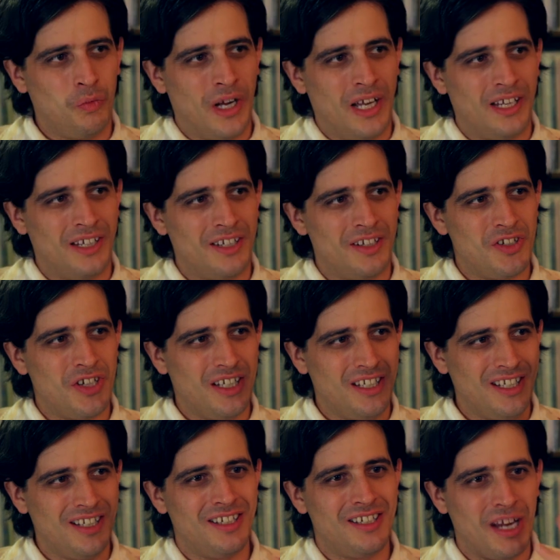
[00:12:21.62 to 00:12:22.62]
When she
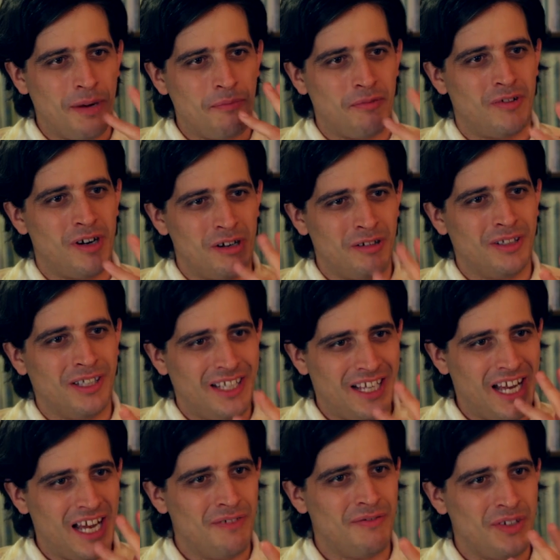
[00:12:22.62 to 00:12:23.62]
did temporarily
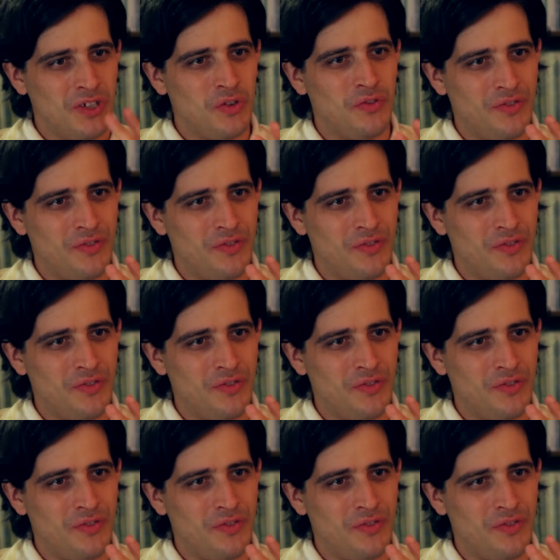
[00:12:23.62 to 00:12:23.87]
have a new